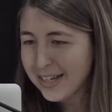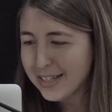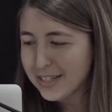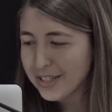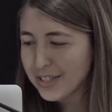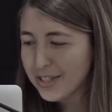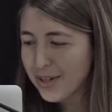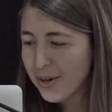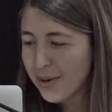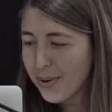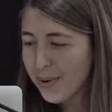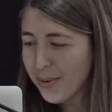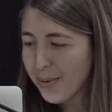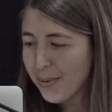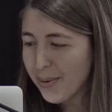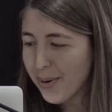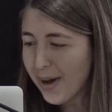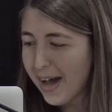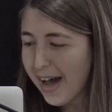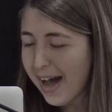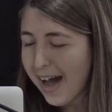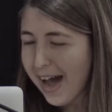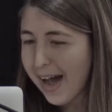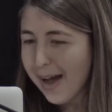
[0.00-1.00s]
So
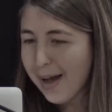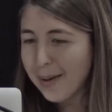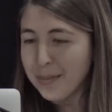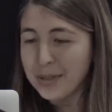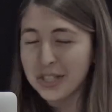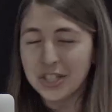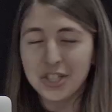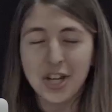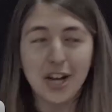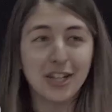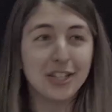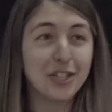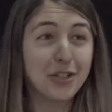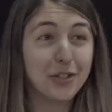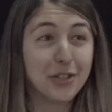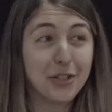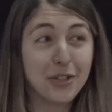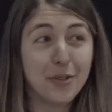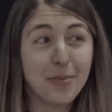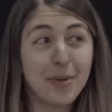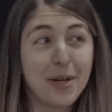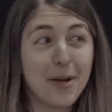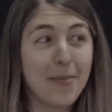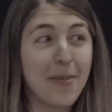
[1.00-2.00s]
I'm going to talk to you a
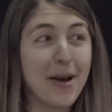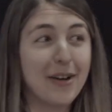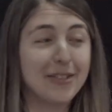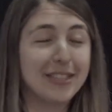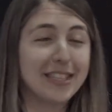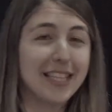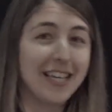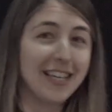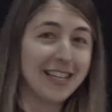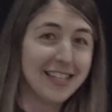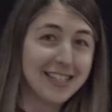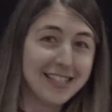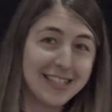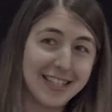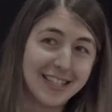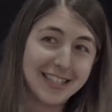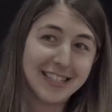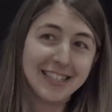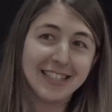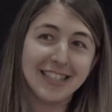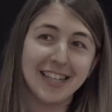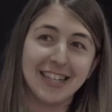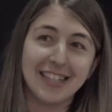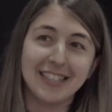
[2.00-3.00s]
little bit about scaling
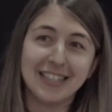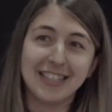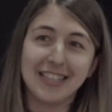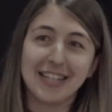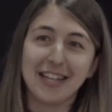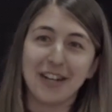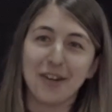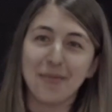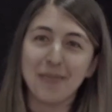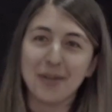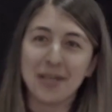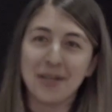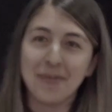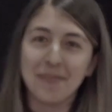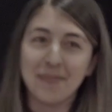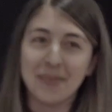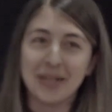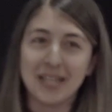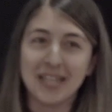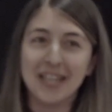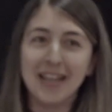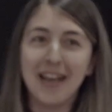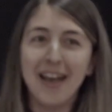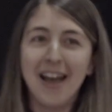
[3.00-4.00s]
data science at
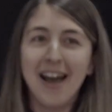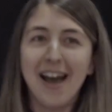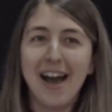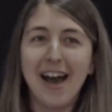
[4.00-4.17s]
Airbnb.